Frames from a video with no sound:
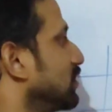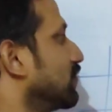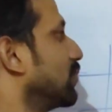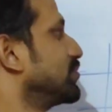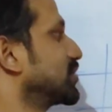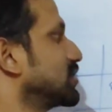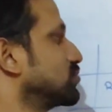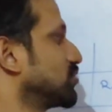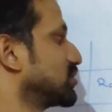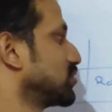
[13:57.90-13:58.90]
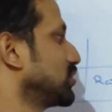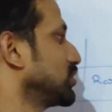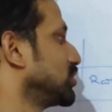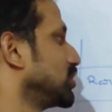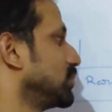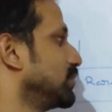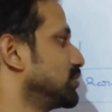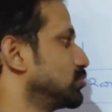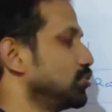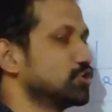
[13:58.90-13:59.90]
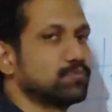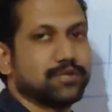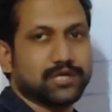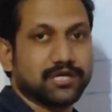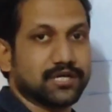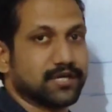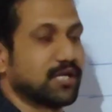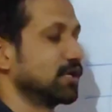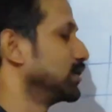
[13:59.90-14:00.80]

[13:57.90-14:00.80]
If object is virtual, image is going to be real.